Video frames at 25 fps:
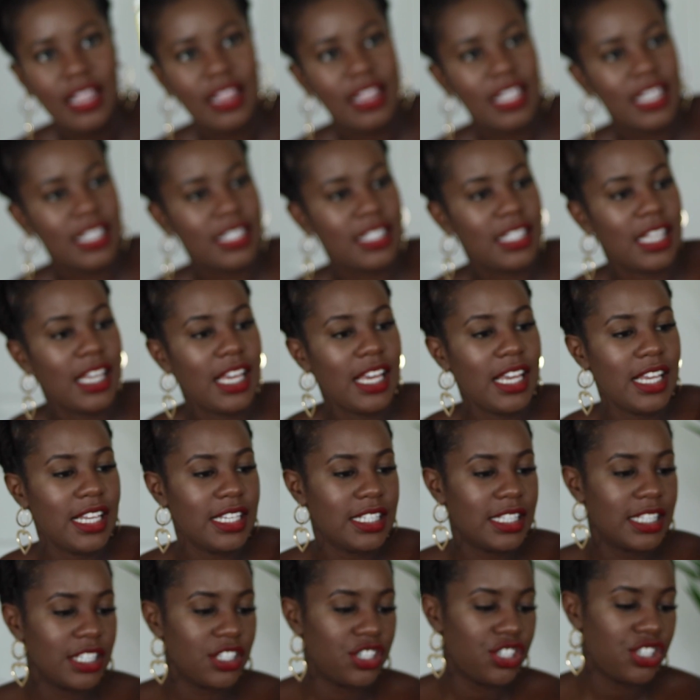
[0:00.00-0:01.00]
This
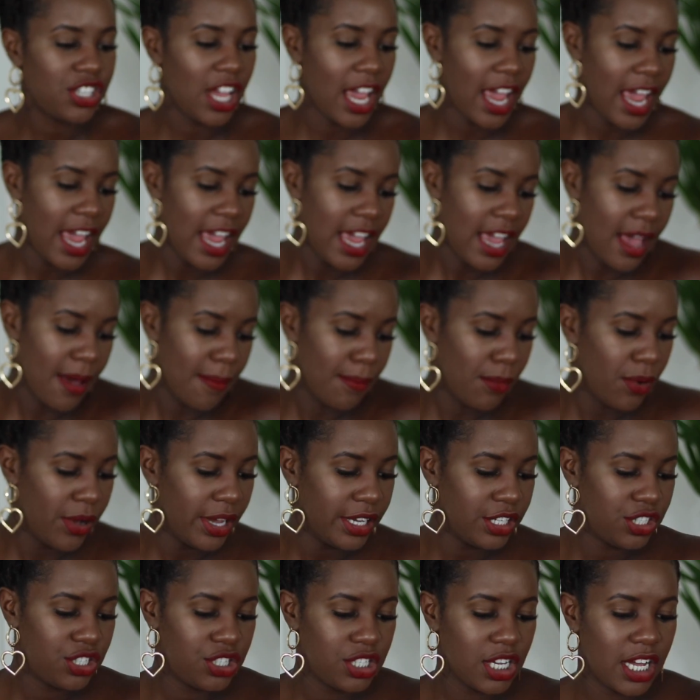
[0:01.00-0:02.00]
is the Shea
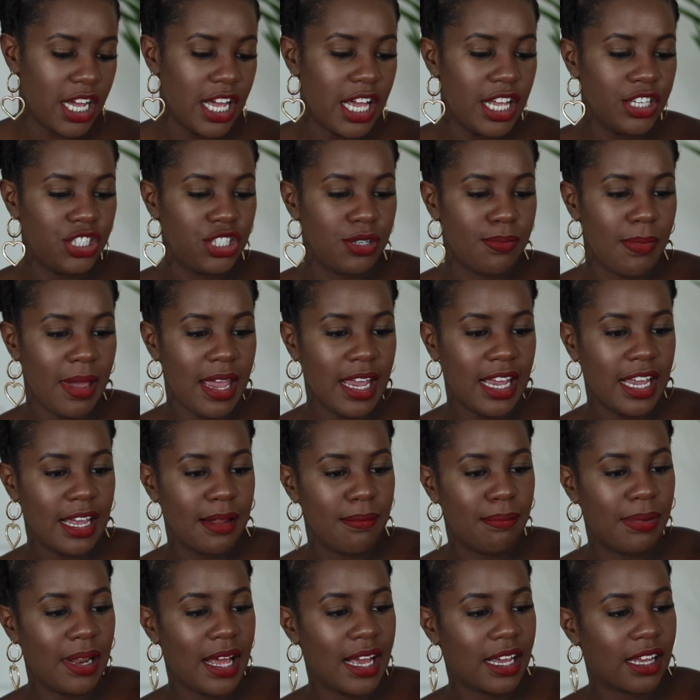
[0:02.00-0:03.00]
Moisture
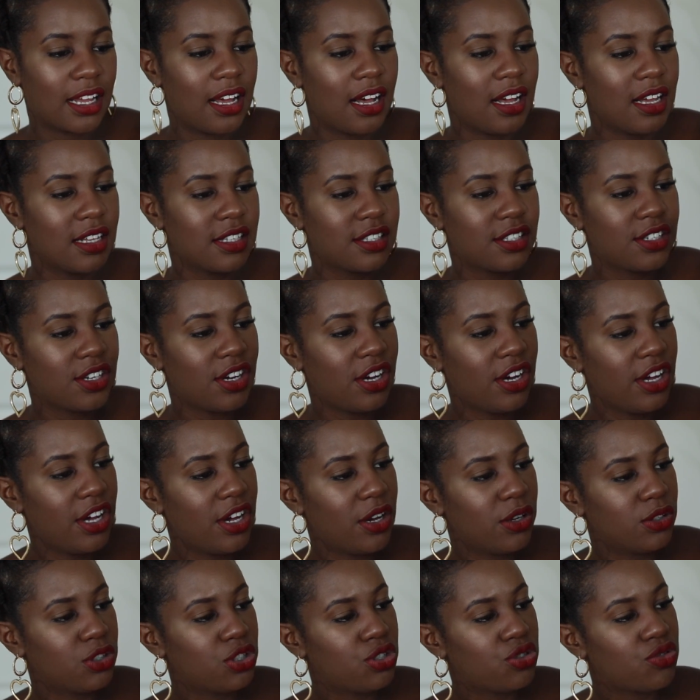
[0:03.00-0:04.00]
Jamaican Black Castor
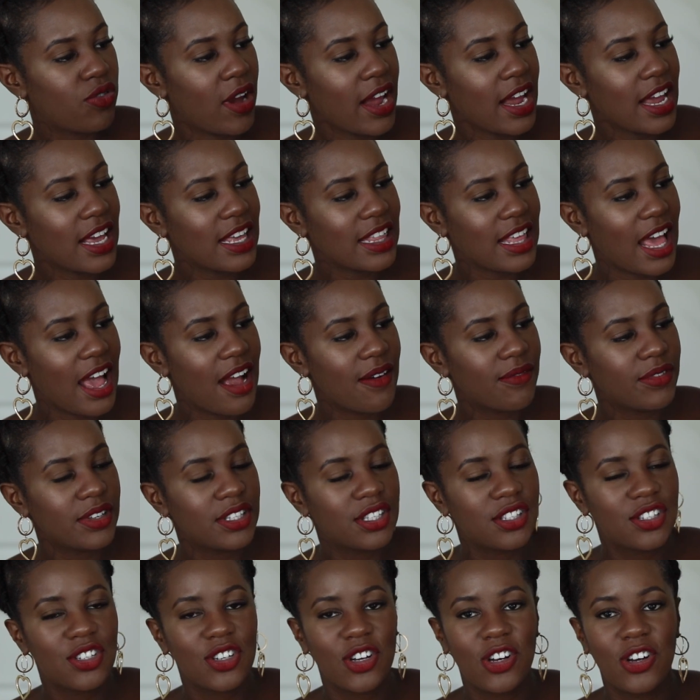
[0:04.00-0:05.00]
Oil Strength and
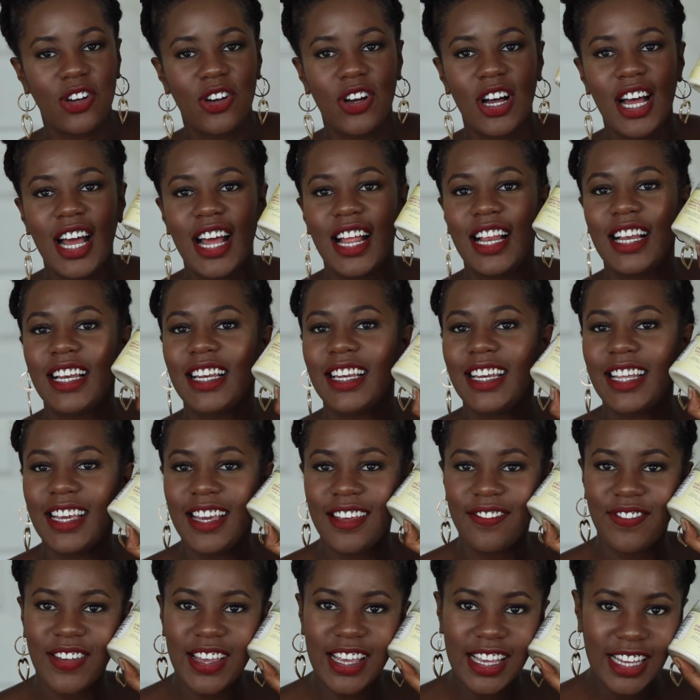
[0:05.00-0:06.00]
Restore
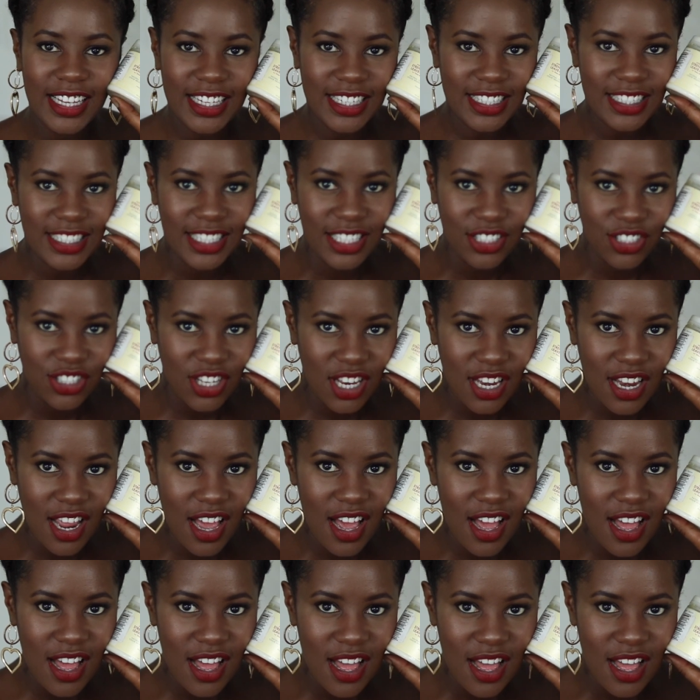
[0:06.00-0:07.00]
Leave-In
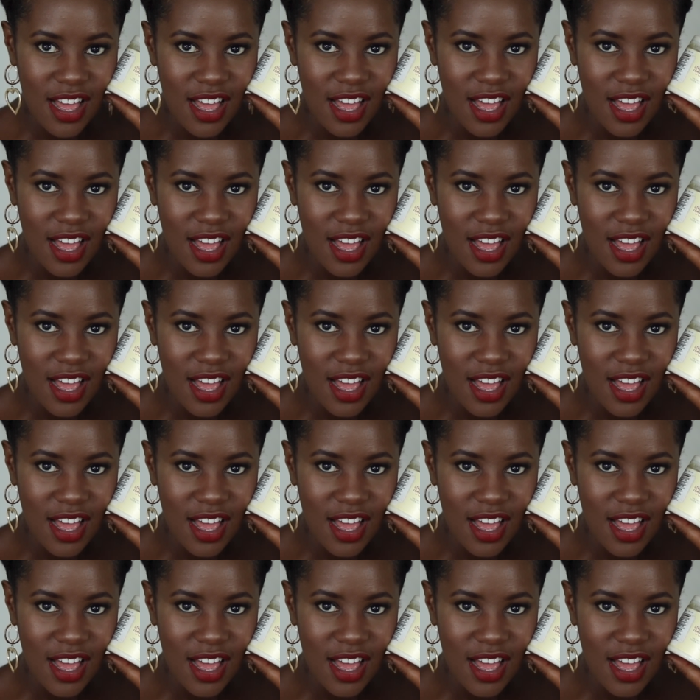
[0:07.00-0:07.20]
Conditioner.